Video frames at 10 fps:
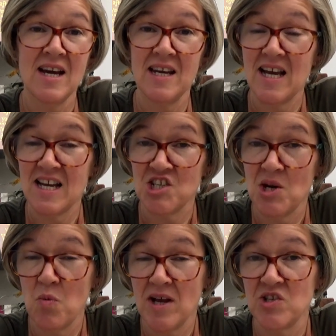and it
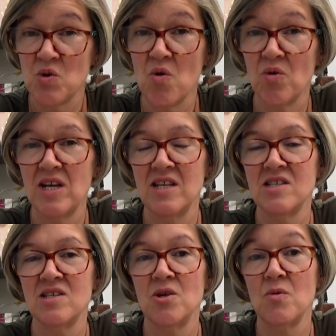actually went on
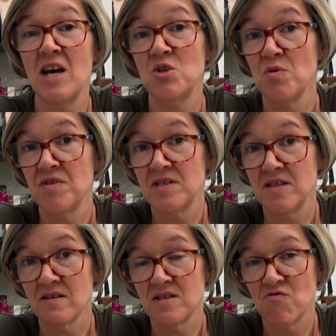into Edward
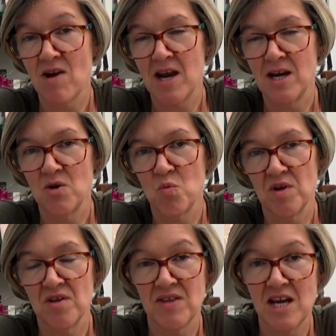VI's reign
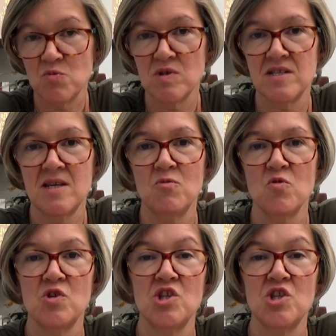with Edward Seymour,